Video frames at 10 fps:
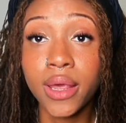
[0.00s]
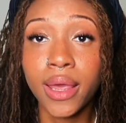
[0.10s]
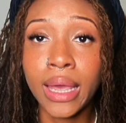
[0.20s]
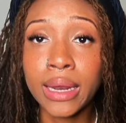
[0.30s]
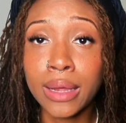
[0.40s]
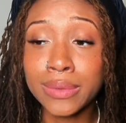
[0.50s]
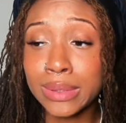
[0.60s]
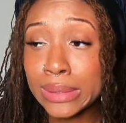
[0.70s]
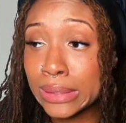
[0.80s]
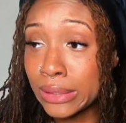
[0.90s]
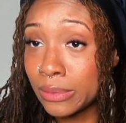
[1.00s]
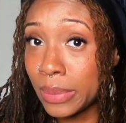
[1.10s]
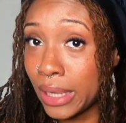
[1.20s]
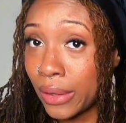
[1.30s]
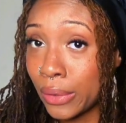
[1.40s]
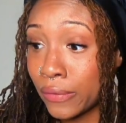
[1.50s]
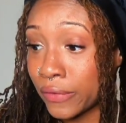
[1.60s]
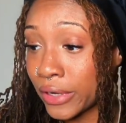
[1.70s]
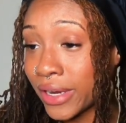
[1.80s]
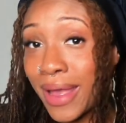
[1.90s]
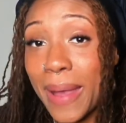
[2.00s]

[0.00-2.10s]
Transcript: and i went a little bit over